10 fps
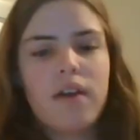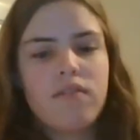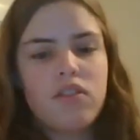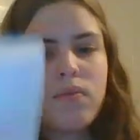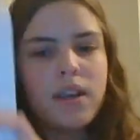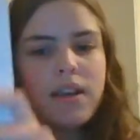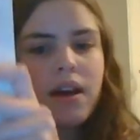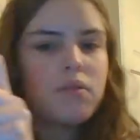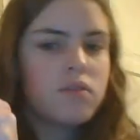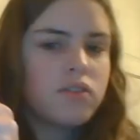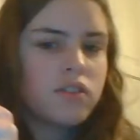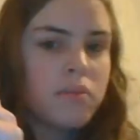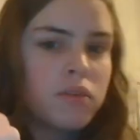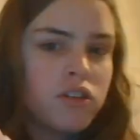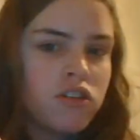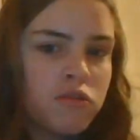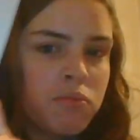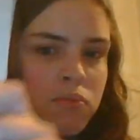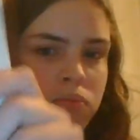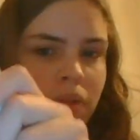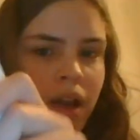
I've just written down some YouTube,